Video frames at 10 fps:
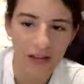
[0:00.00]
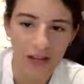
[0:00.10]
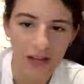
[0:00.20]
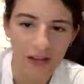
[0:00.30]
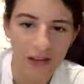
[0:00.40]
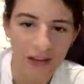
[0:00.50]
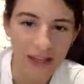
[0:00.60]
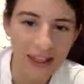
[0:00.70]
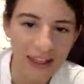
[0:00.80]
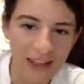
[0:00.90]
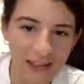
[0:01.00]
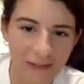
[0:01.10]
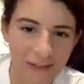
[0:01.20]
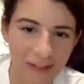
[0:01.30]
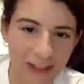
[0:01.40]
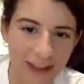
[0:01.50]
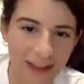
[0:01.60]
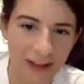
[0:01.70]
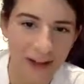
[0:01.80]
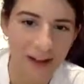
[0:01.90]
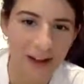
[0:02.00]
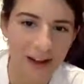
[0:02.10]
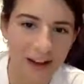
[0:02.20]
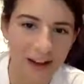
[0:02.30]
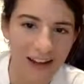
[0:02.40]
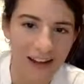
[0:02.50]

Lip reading: ingredients for this on